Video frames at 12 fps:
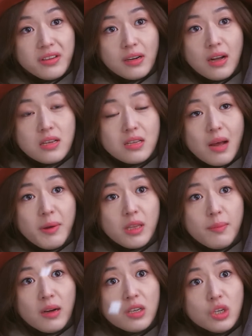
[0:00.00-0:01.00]
woman, and I
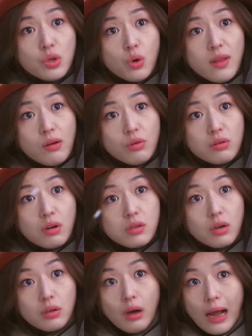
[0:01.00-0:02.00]
won't rely on you for
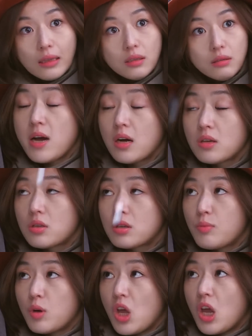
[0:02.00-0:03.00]
anything."
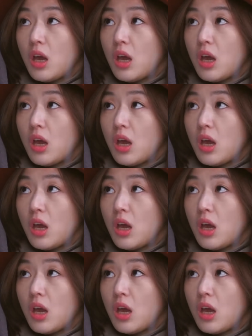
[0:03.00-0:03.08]
She